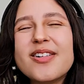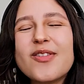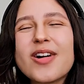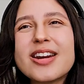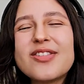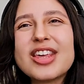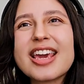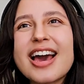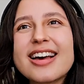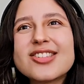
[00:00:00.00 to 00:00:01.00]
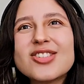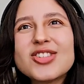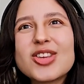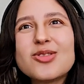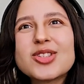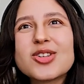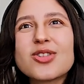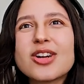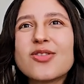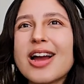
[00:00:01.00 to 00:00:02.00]
one of the castles you used to
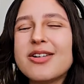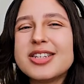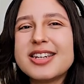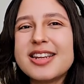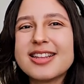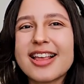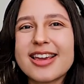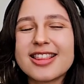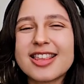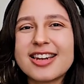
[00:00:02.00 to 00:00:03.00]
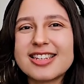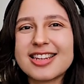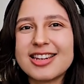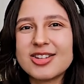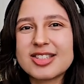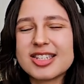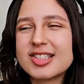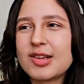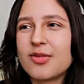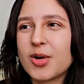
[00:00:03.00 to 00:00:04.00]
run around in like the Nintendo
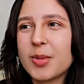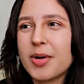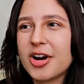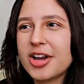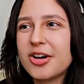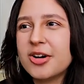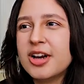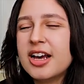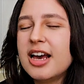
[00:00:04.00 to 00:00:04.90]
64 Mario.